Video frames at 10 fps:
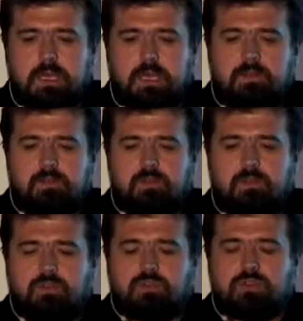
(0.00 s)
And
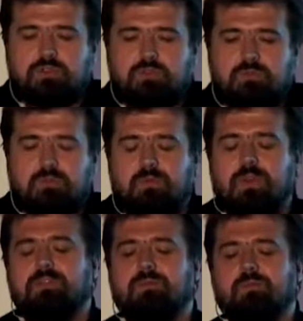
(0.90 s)
you should,
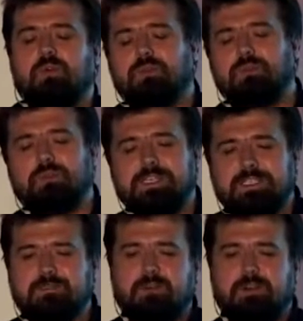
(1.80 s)
one of the
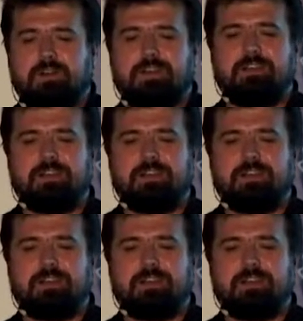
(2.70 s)
reasons why